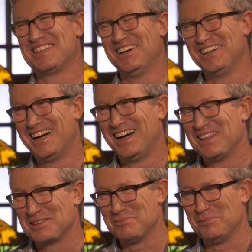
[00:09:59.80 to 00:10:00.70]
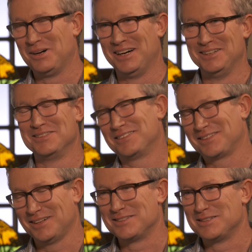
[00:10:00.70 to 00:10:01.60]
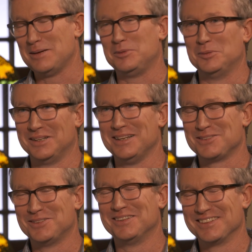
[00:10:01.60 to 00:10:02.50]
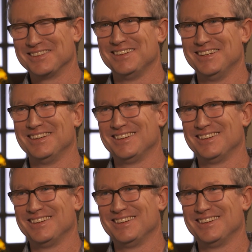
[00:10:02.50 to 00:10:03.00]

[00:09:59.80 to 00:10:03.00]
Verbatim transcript: so yeah, I think my mind is kind of susceptible to that sort of thing. Yeah,